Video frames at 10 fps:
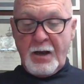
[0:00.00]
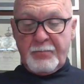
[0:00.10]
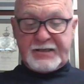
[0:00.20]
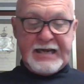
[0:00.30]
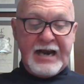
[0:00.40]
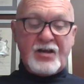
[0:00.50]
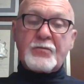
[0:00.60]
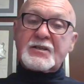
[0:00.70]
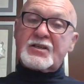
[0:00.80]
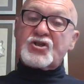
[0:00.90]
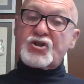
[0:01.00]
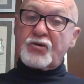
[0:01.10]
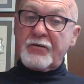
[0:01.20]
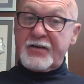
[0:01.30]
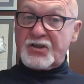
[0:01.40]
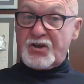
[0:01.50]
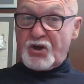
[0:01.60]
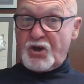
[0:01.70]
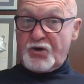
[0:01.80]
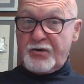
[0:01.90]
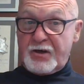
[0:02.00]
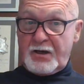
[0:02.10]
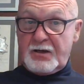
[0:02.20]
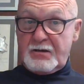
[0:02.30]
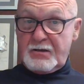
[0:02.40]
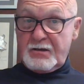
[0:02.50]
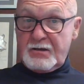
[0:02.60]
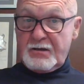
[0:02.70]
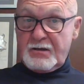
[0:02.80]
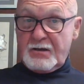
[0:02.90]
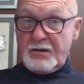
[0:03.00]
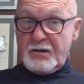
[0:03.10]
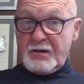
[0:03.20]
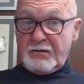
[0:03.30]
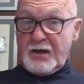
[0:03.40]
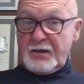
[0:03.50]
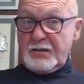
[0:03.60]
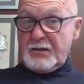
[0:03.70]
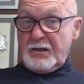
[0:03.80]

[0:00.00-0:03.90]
Pisanio is unsure of his security, right?